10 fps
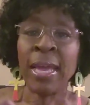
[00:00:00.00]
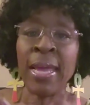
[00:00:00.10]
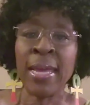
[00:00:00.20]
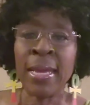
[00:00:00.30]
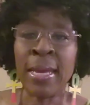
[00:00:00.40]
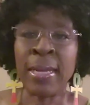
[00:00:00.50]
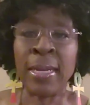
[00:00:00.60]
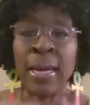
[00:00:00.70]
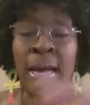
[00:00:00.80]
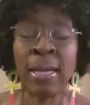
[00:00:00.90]
and
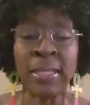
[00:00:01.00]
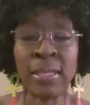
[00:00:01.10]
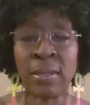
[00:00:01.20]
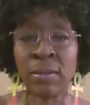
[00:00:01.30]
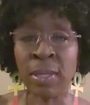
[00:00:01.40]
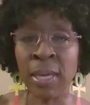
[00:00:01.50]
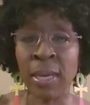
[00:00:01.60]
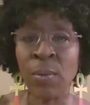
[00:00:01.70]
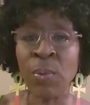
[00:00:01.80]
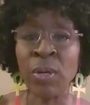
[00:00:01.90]
I said,
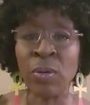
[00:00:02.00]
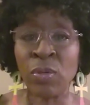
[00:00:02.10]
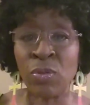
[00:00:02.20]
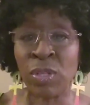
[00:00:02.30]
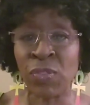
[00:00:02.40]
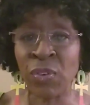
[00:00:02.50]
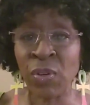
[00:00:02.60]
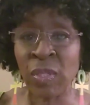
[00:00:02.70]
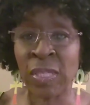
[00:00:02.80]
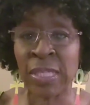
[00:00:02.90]
okay, we're gonna do this
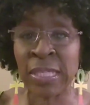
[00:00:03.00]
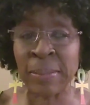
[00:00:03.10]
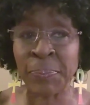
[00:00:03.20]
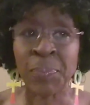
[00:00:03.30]
Verzuz.